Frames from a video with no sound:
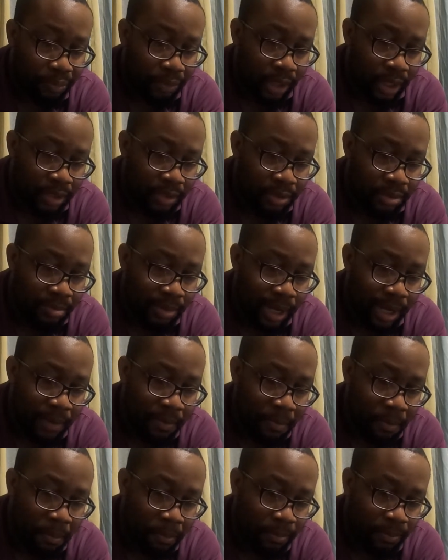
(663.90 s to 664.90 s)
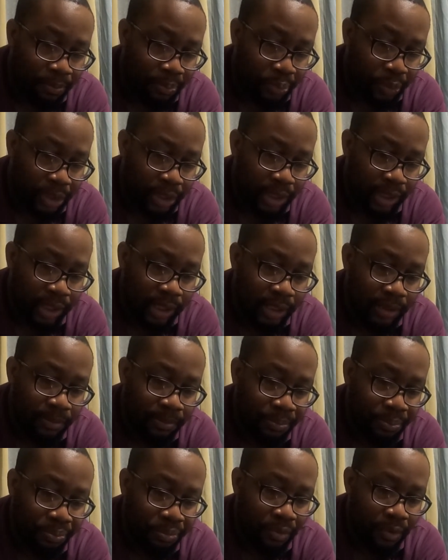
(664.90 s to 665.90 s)
Not too bad, pretty good.
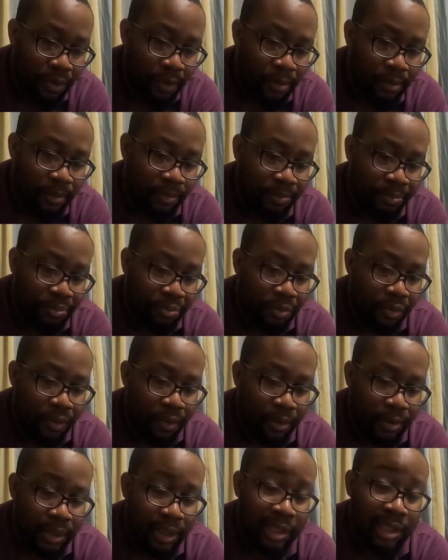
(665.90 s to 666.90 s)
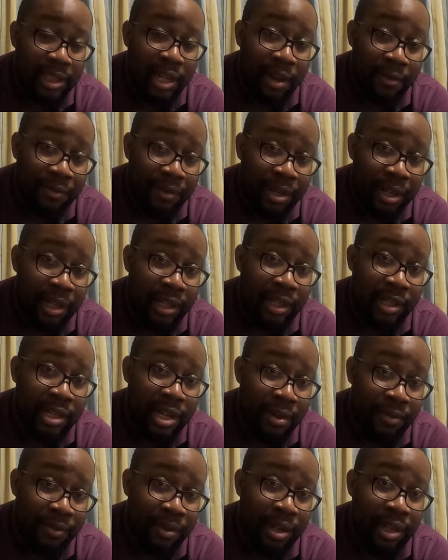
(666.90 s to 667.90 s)
This definitely
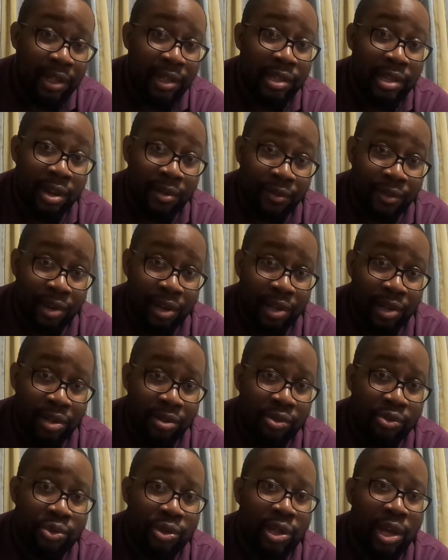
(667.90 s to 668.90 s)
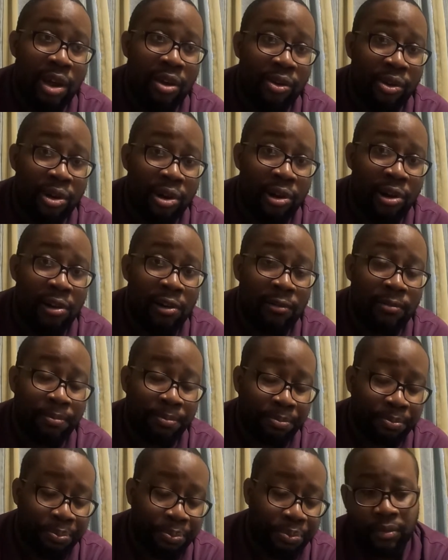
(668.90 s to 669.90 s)
goes with alcohol.
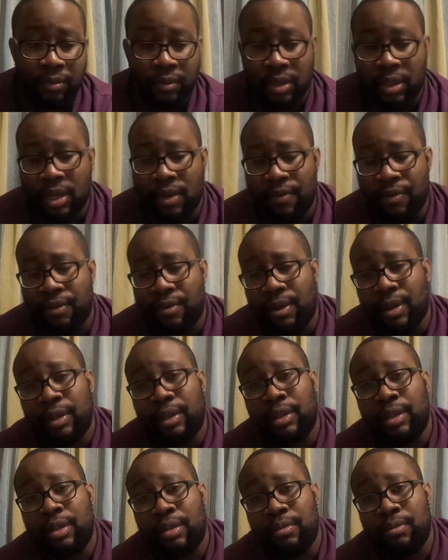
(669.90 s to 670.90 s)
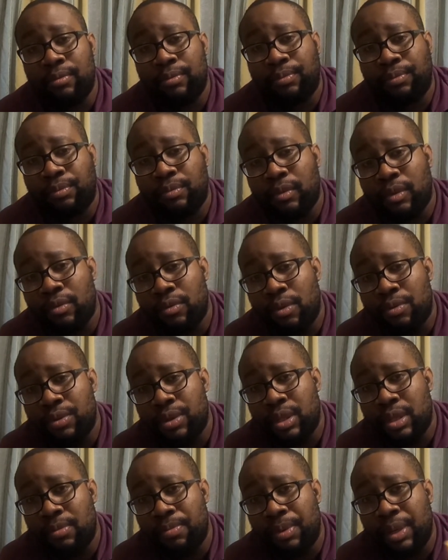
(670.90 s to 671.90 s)
You have your regular
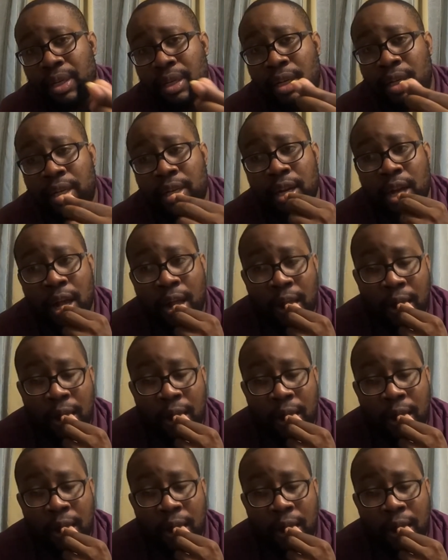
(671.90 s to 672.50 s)
roasted peanut,